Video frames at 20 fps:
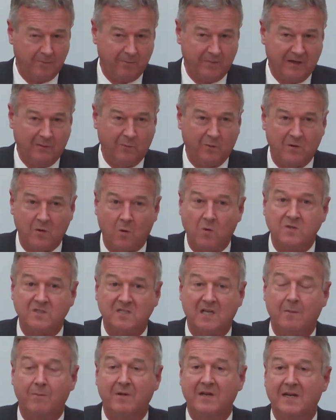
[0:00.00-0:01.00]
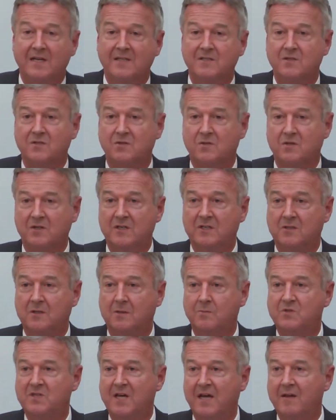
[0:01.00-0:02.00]
but it would also be necessary
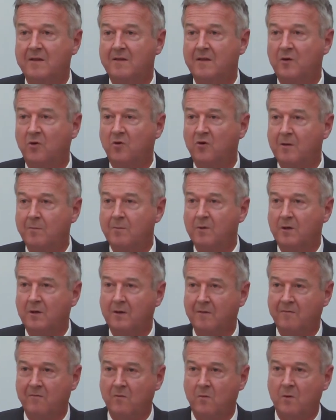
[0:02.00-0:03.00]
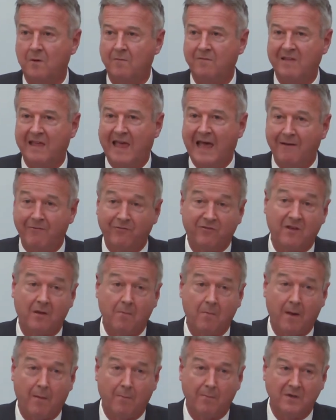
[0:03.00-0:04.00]
to obtain the agreement of all of the
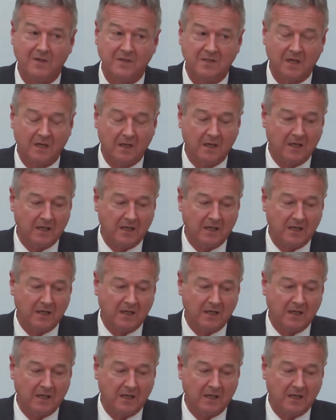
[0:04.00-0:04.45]
EFTA members.